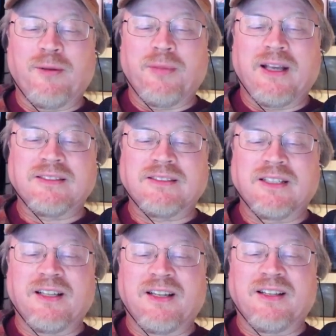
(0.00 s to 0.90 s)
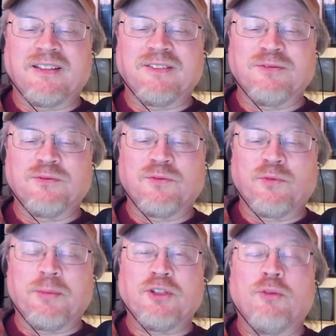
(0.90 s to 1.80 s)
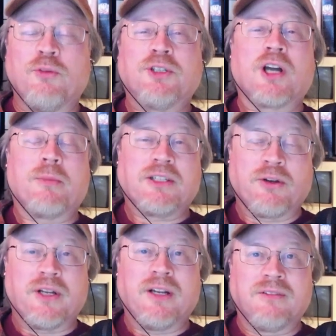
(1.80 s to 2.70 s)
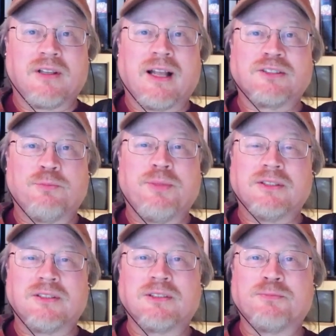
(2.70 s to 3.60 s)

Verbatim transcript: because it uh, we've been you've been talking about tyranny in the last two pieces,